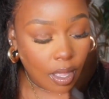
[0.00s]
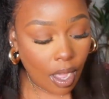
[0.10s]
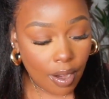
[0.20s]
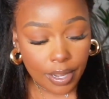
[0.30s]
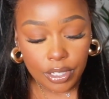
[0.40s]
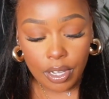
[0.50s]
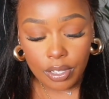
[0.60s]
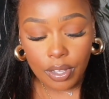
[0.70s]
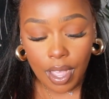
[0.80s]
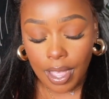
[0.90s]
All right, y'all,
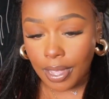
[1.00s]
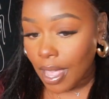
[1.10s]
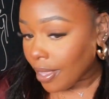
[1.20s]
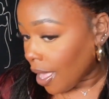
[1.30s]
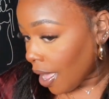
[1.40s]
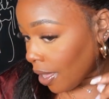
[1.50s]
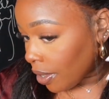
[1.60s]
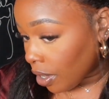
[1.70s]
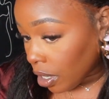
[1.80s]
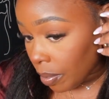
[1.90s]
so I got the hot
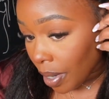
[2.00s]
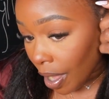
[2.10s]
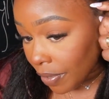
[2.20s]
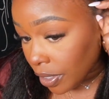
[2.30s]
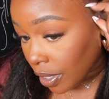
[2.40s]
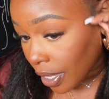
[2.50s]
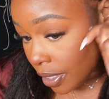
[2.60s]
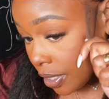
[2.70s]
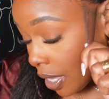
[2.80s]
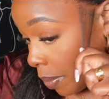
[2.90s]
comb, and obviously you guys
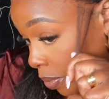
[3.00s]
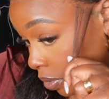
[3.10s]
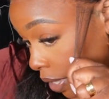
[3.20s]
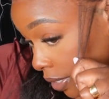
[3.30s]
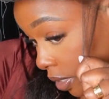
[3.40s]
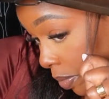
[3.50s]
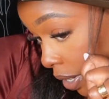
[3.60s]
can see I pulled like some